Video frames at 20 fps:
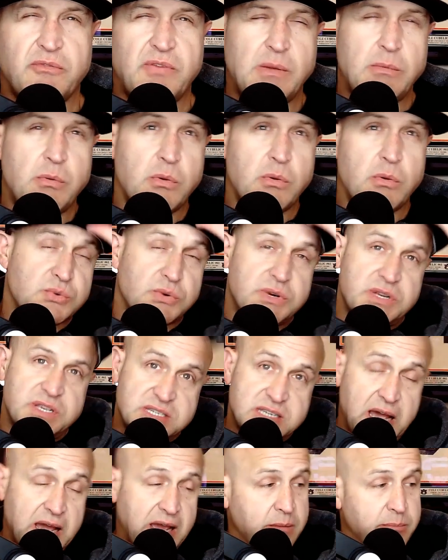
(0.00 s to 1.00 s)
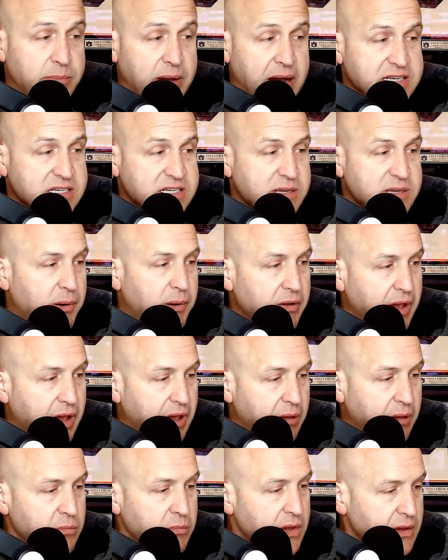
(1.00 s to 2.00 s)
February 22nd, basketball
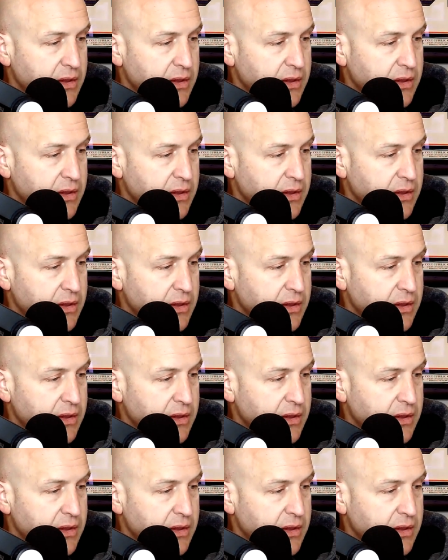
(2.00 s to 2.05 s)
game.